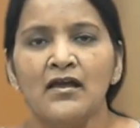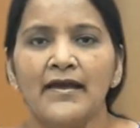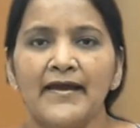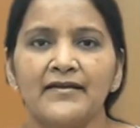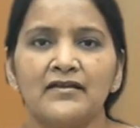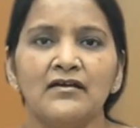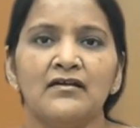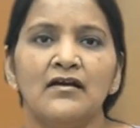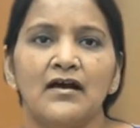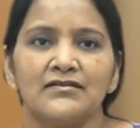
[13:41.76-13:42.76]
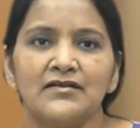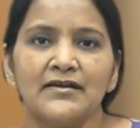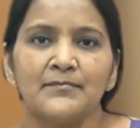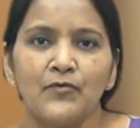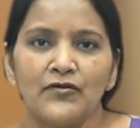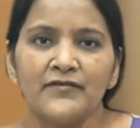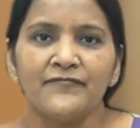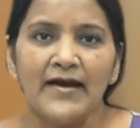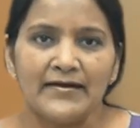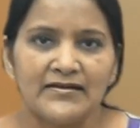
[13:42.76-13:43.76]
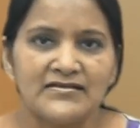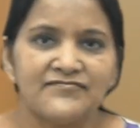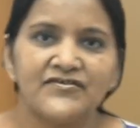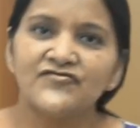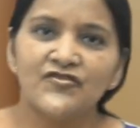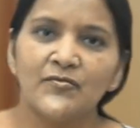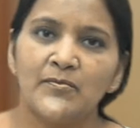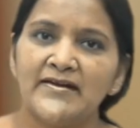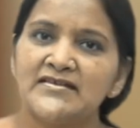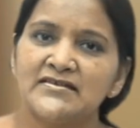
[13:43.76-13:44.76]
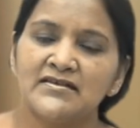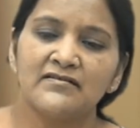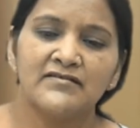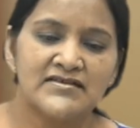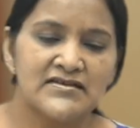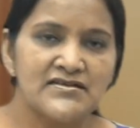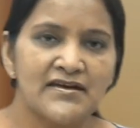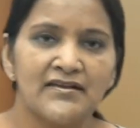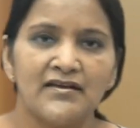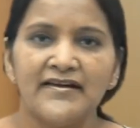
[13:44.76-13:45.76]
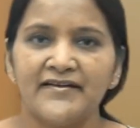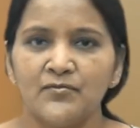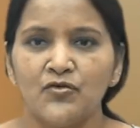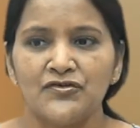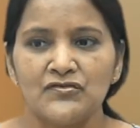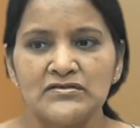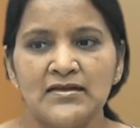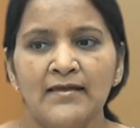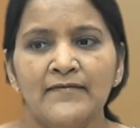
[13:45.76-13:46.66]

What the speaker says: and the other important factors which we will be discussing in the later modules.